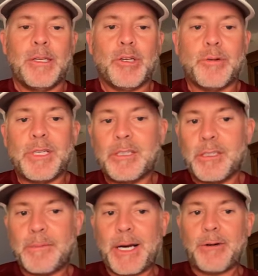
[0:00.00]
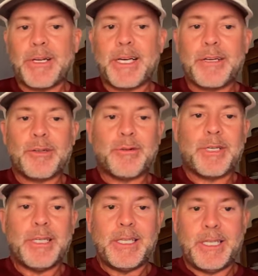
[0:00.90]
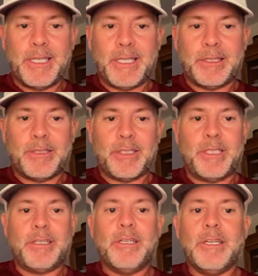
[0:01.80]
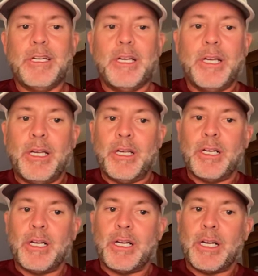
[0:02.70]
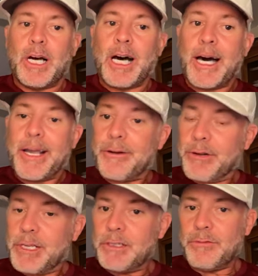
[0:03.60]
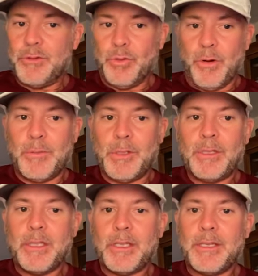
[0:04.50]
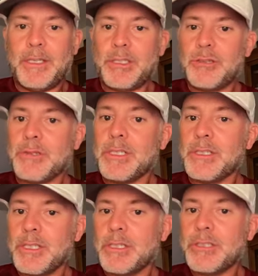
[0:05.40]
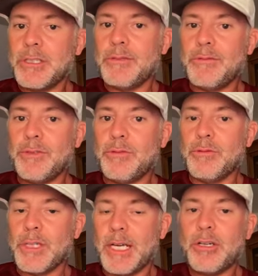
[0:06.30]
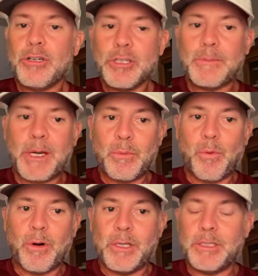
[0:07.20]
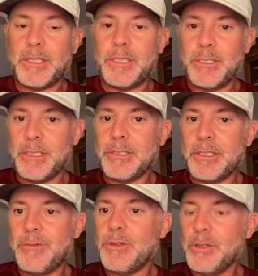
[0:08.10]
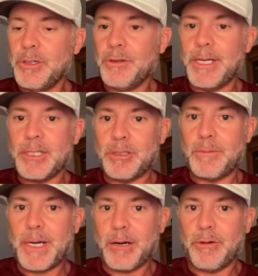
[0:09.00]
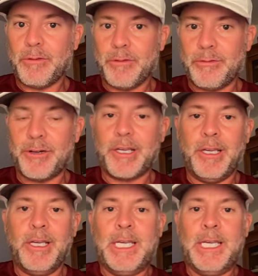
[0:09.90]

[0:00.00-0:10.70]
Going into the power category, it gets a higher end of normal. This string does give you, like Kirschbaum Orange, it does give you a little extra power for free.